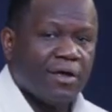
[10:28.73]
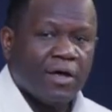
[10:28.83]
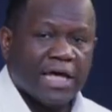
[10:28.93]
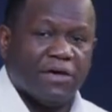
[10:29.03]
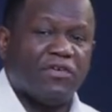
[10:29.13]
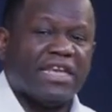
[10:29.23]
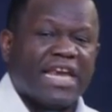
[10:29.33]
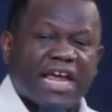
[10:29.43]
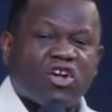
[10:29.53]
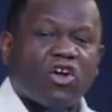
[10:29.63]
If he
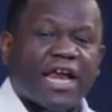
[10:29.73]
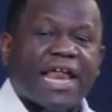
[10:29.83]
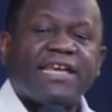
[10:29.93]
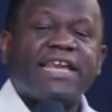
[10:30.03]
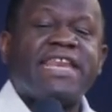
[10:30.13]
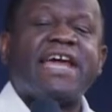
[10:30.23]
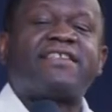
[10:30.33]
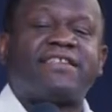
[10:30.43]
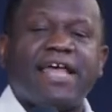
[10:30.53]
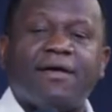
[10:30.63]
didn't correct that, the next day,